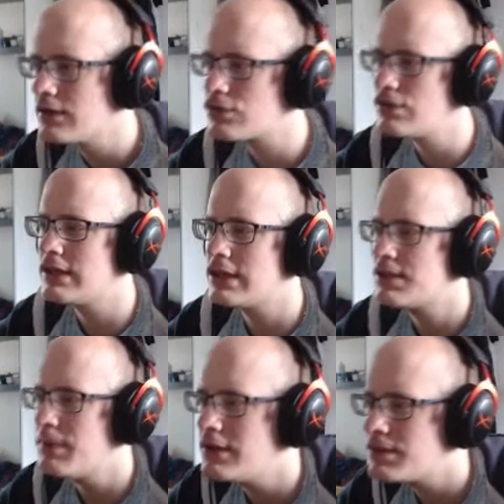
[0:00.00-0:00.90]
Streak
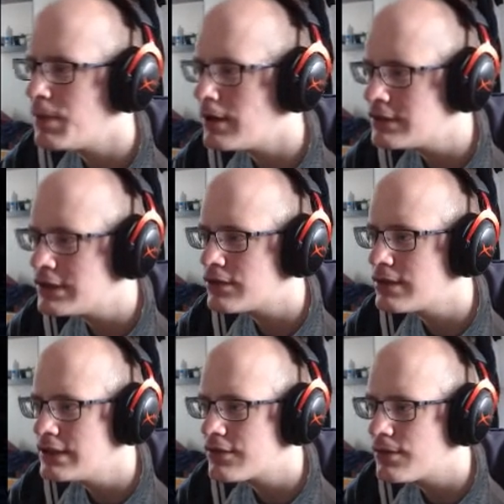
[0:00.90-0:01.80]
Experience Bounty
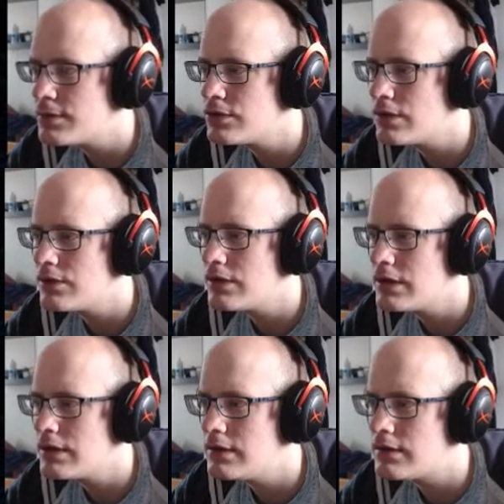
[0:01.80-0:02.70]
increased from
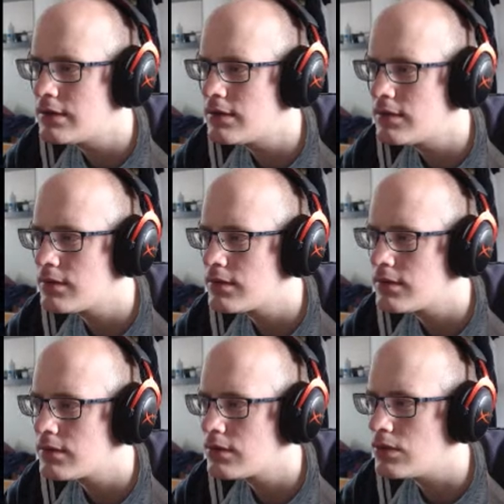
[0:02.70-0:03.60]
200.
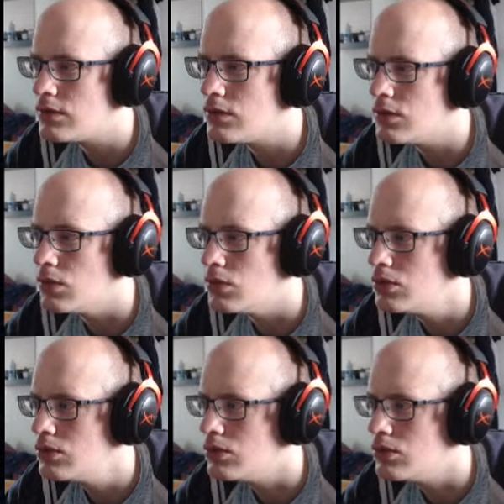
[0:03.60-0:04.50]

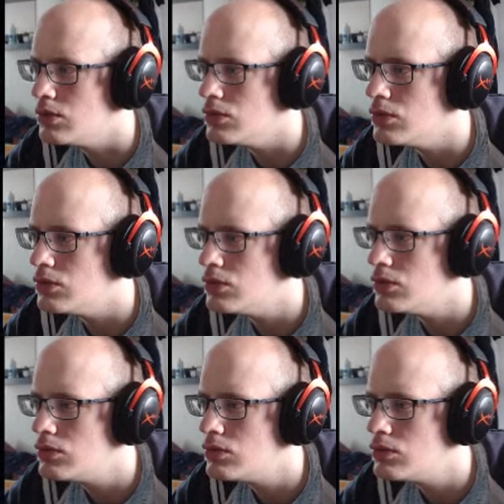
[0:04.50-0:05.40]
Ooh.
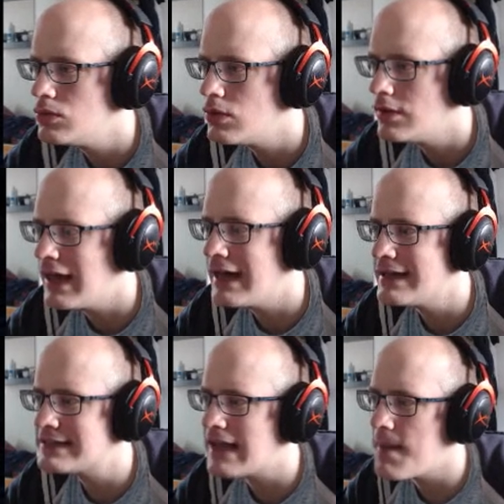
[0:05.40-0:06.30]
That
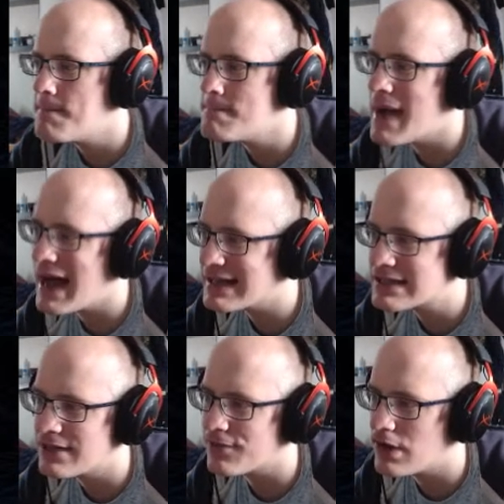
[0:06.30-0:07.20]
is a
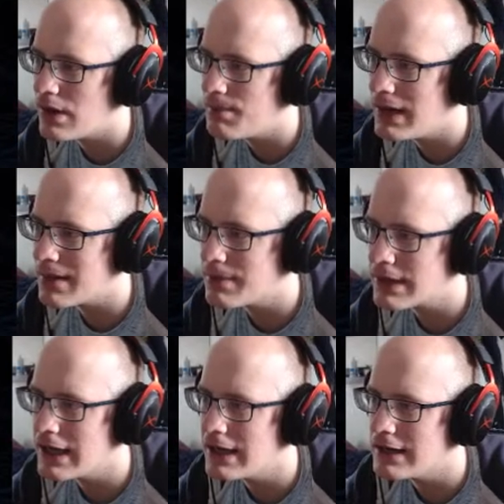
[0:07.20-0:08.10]
massive comeback
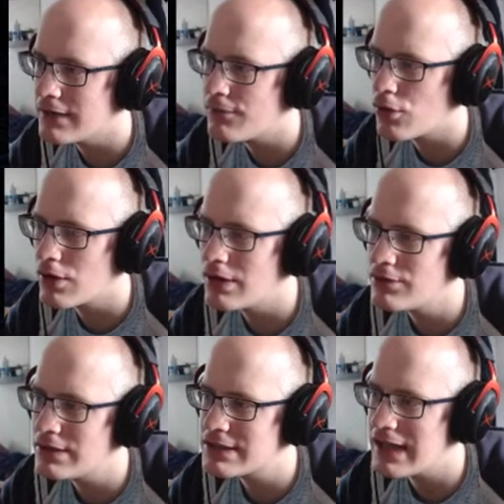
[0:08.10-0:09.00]
mechanic.
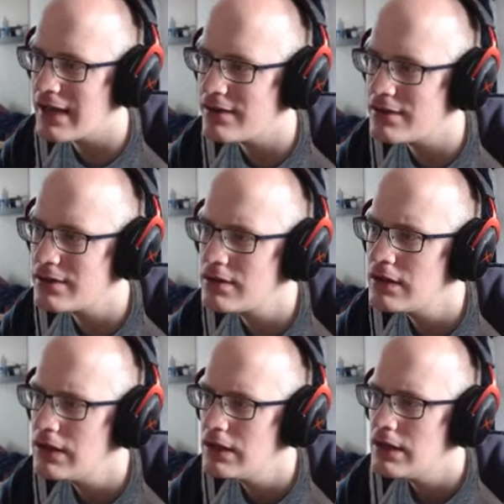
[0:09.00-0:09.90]
400 standard
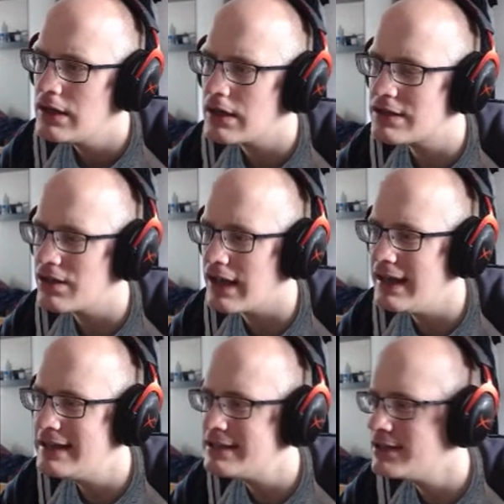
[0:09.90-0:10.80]
until
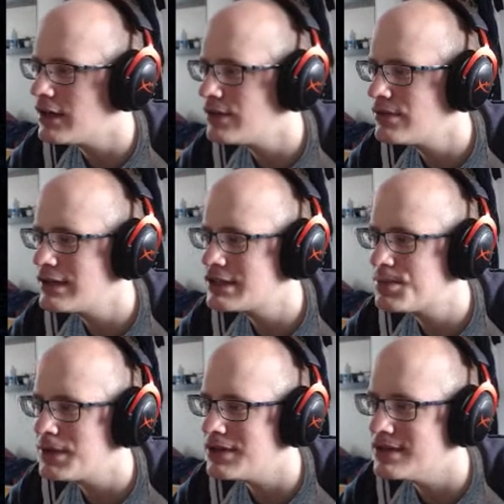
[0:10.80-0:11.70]
1800
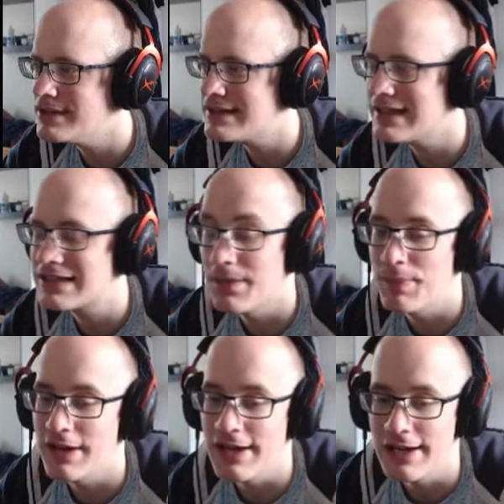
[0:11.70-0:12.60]
experience. That's a
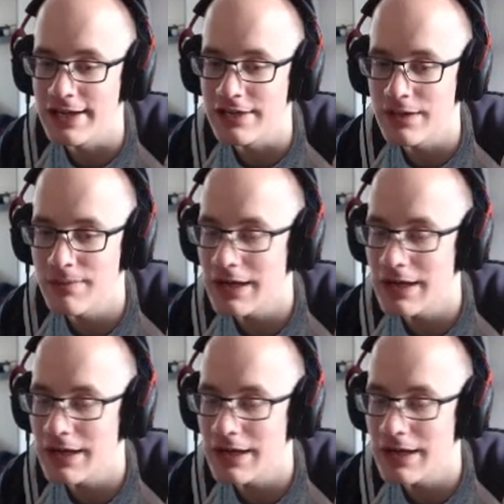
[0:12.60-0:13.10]
big comeback